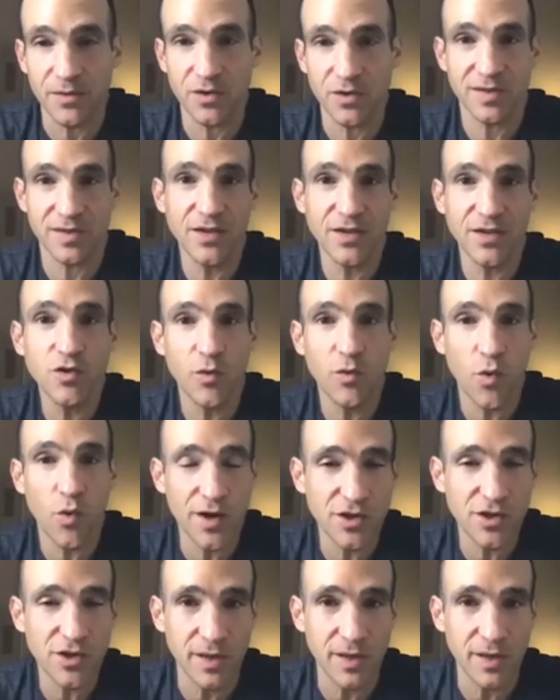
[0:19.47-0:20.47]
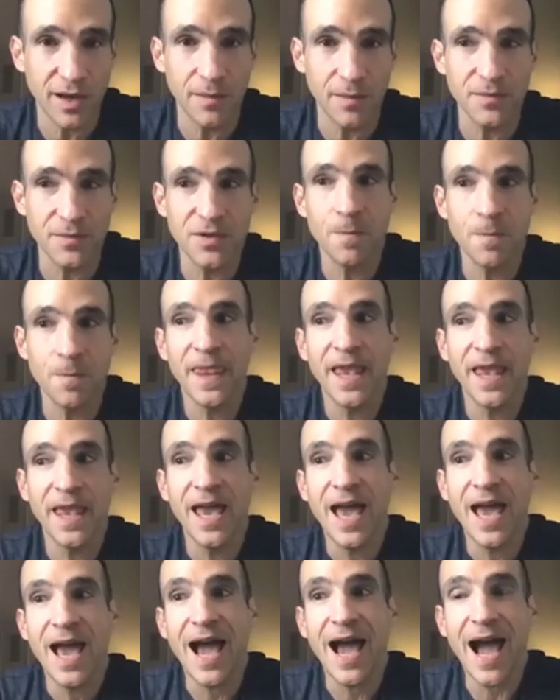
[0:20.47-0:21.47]
So the central question becomes,
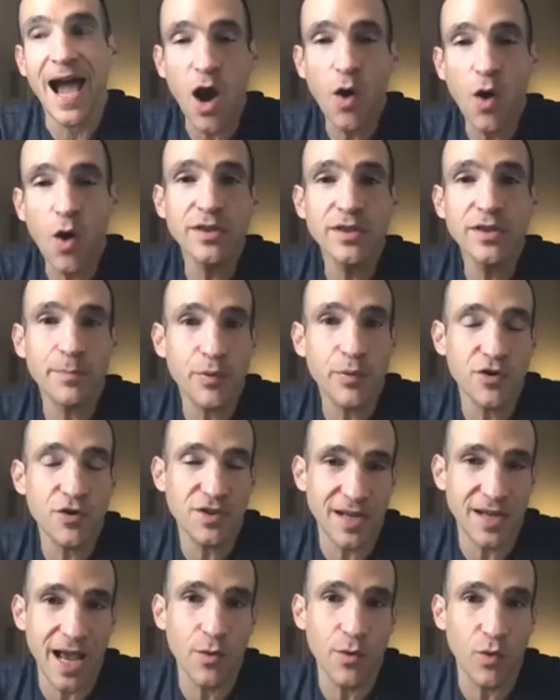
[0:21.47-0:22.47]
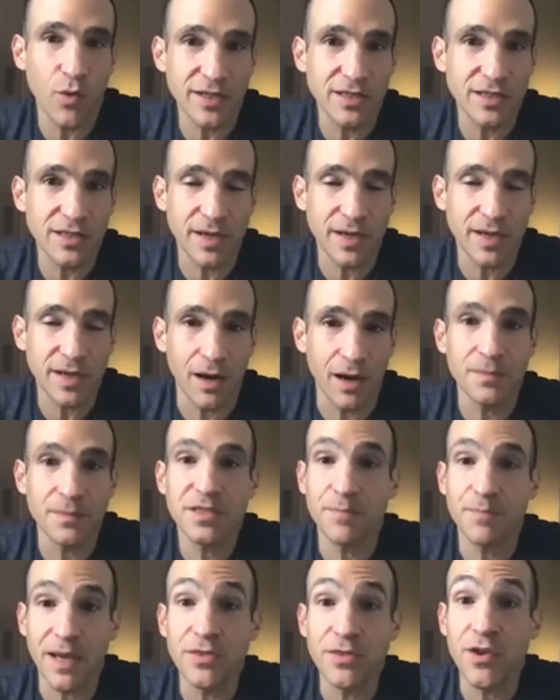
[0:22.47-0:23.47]
how would the person I want to become
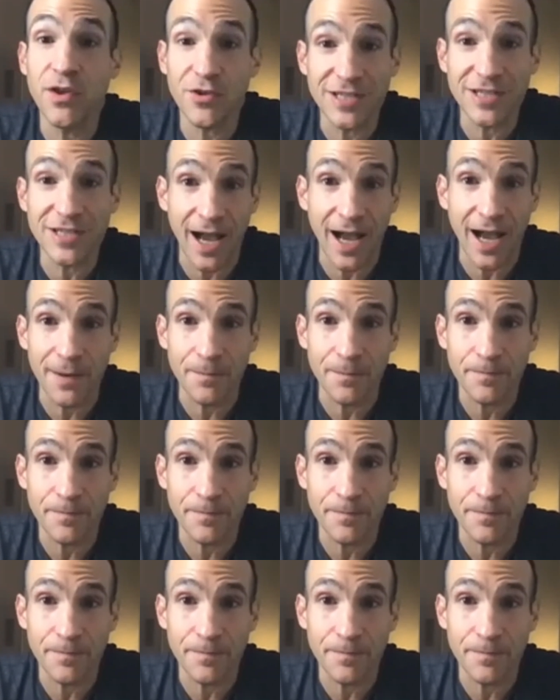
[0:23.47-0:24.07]
spend their time?